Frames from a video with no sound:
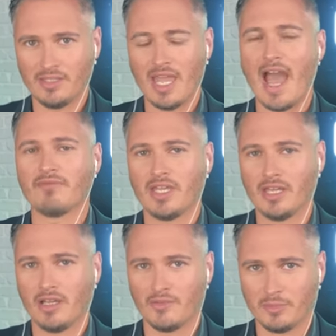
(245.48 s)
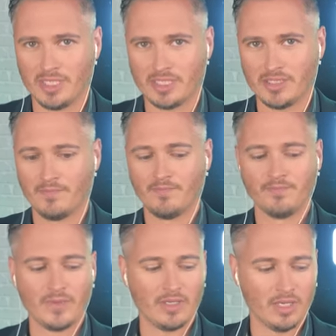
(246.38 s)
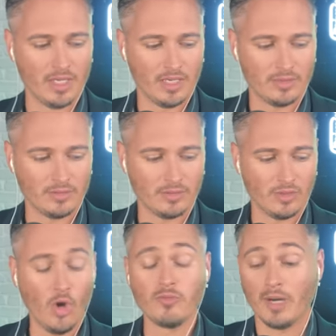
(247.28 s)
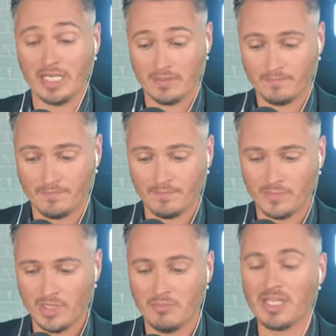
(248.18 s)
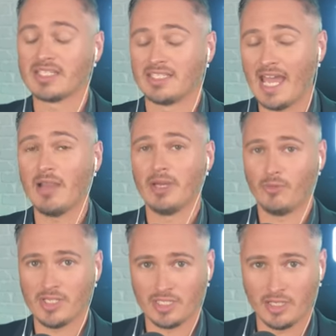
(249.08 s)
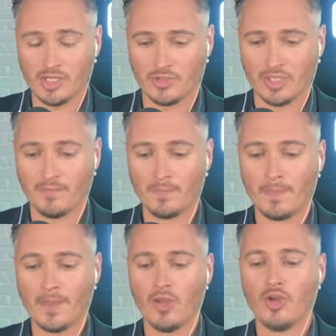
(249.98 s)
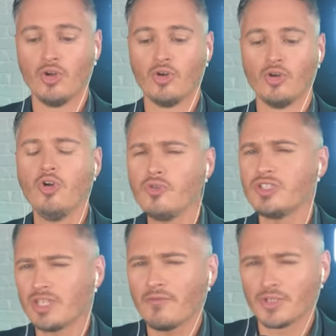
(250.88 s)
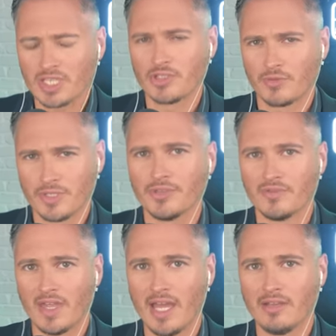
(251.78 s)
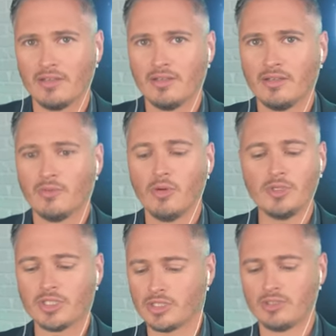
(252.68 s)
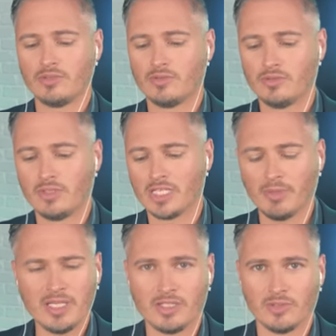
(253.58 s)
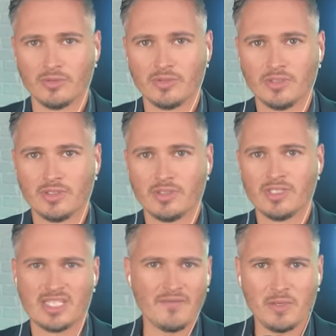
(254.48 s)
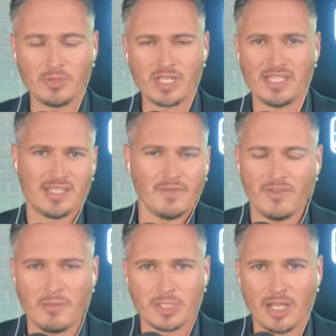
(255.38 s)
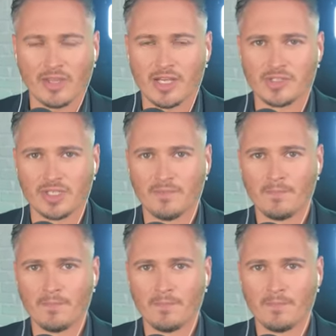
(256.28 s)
the Afghan government's own money because the Taliban runs the country, who suffers as a result of that? Well, we just explained it to you. 70%, 75% of the country.